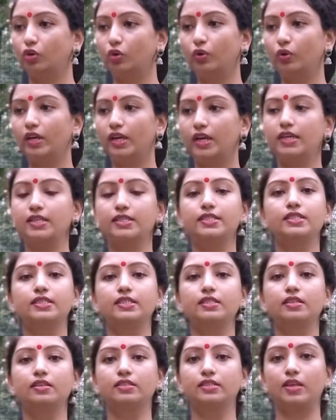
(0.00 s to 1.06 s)
2 years
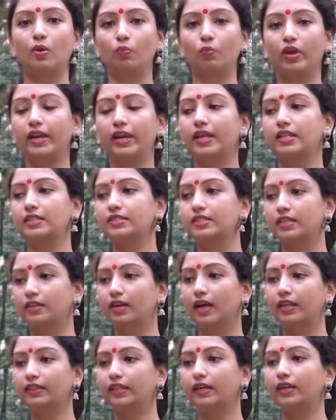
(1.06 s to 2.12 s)
somewhere else in
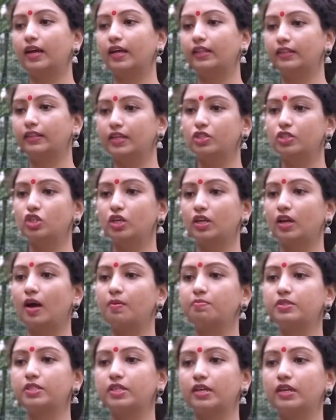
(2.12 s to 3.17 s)
Kathak and then she
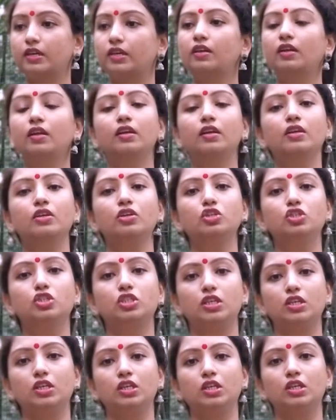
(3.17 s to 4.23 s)
comes here,
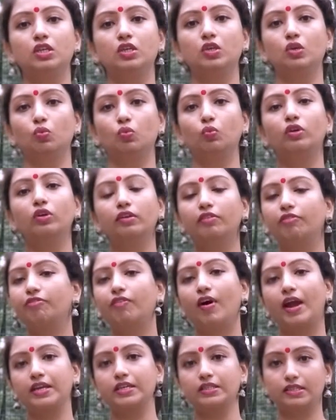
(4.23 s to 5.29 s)
she wouldn't
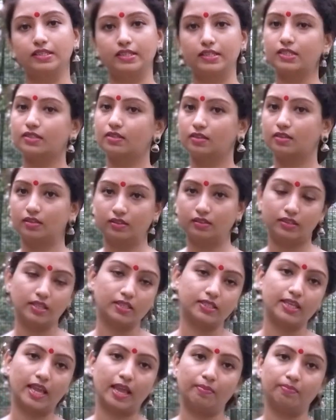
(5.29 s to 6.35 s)
find it the
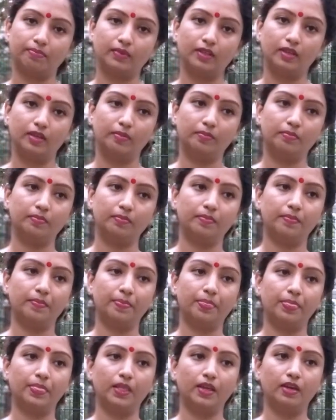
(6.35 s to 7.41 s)
same.
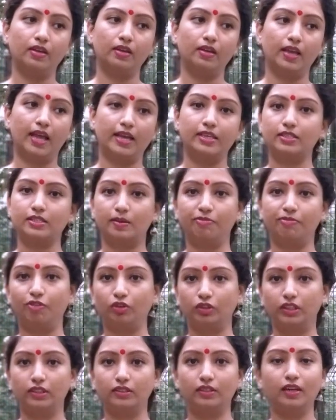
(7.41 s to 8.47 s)
Except
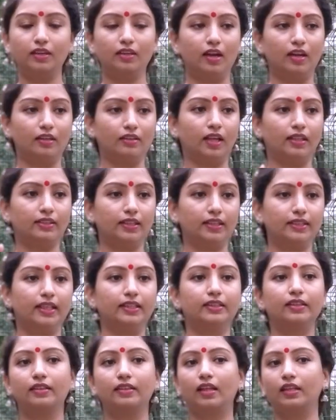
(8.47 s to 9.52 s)
for the Tatkar, Tatai
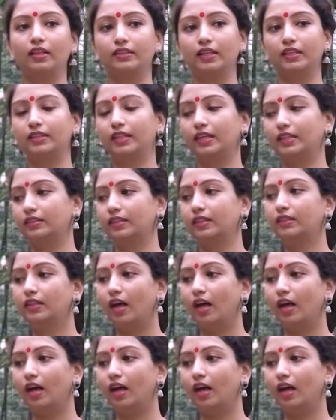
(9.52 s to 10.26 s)
Teta, Tatai Teta,